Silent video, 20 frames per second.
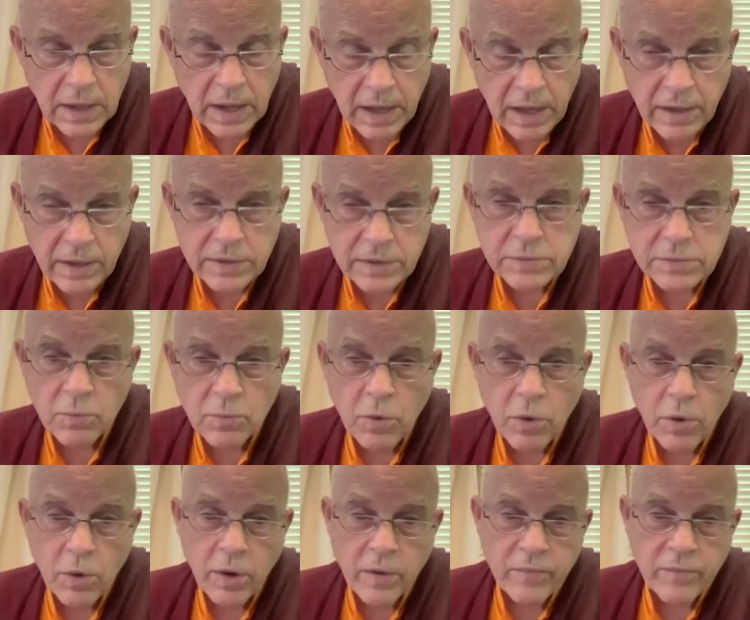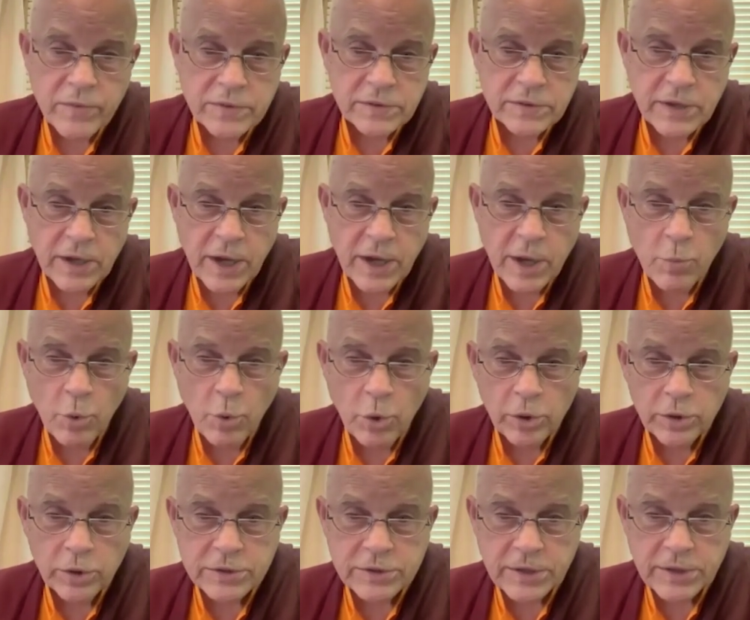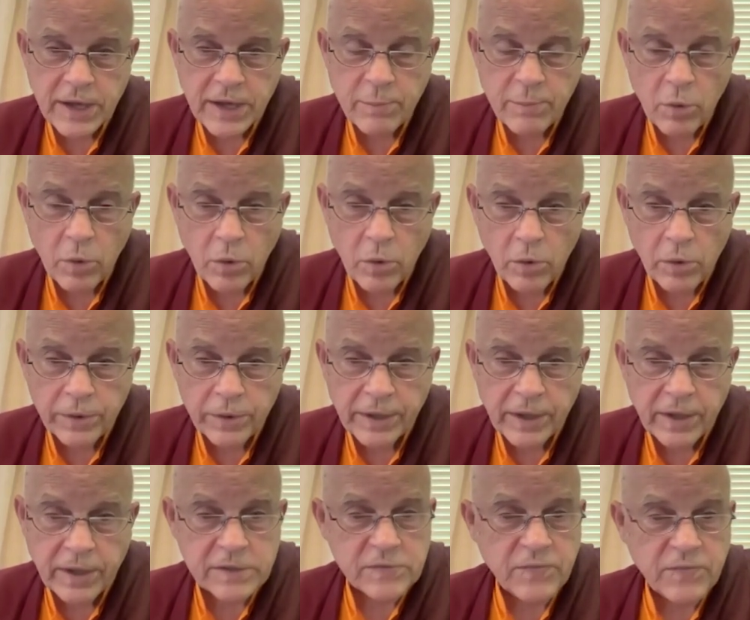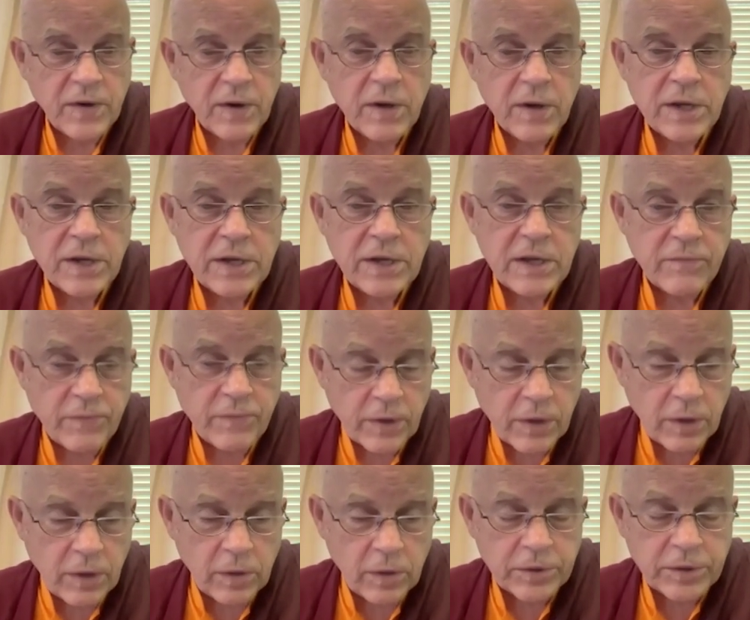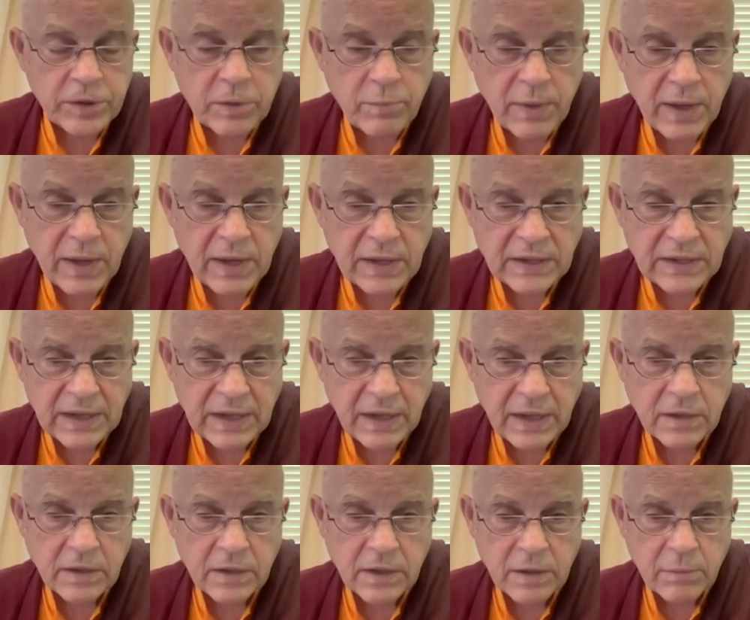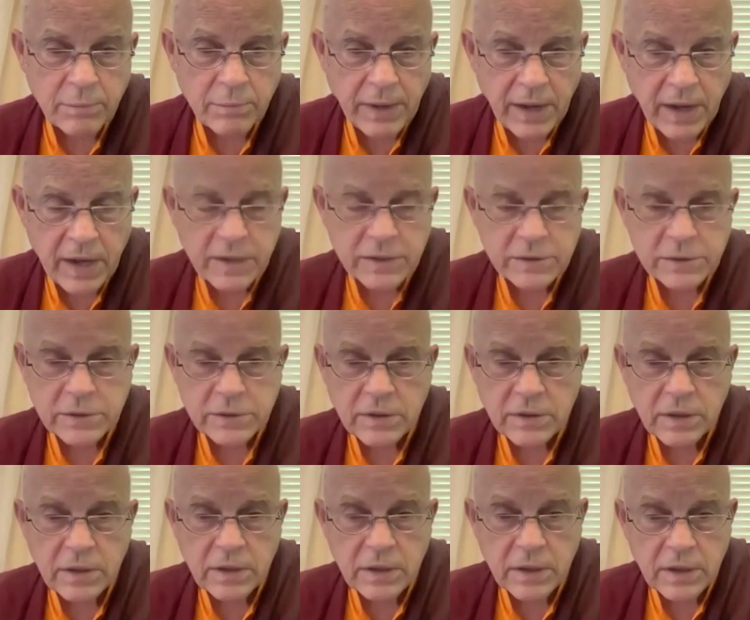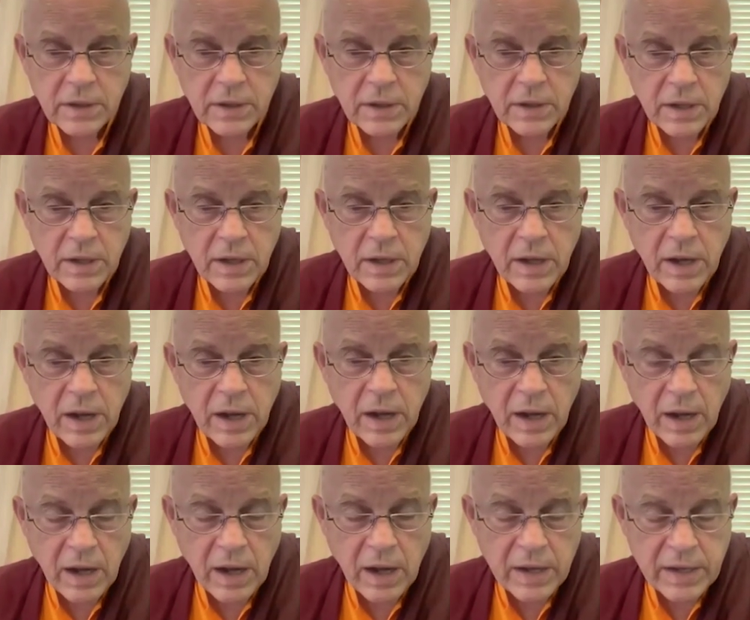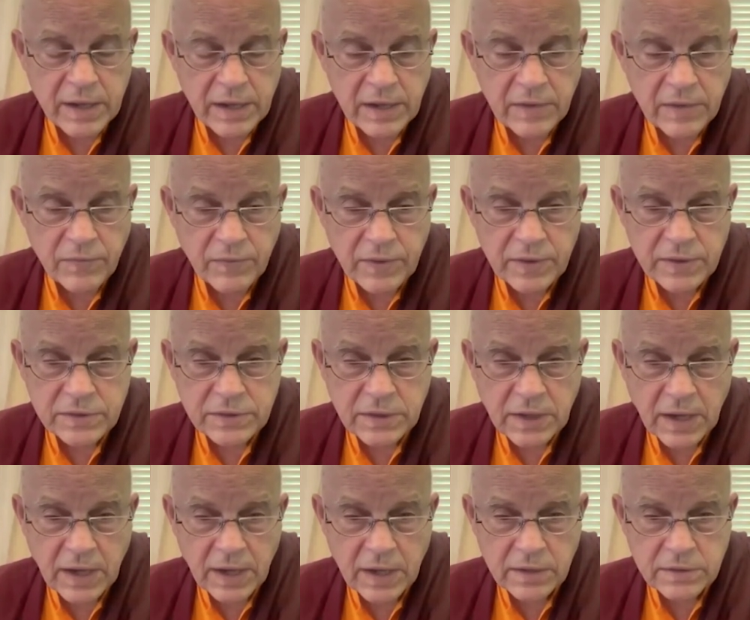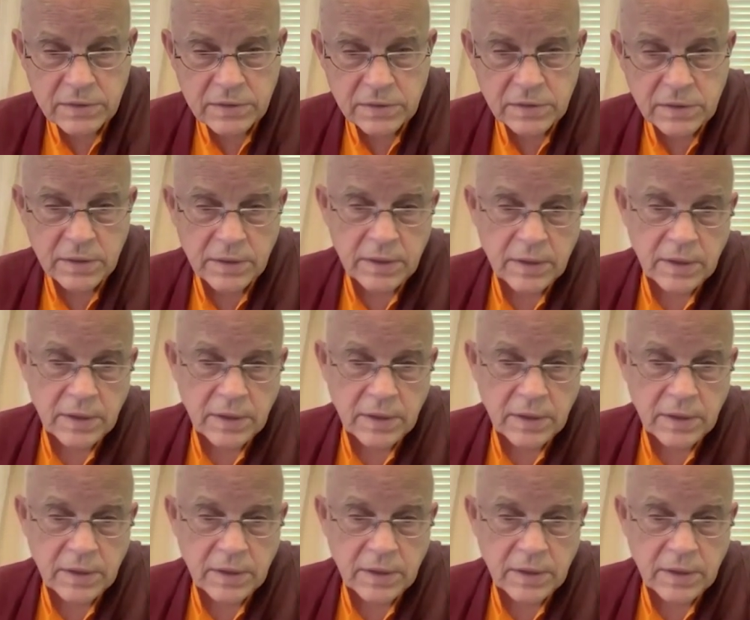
And it's more of the same old, same old. And it's very difficult to maintain compassion in this case.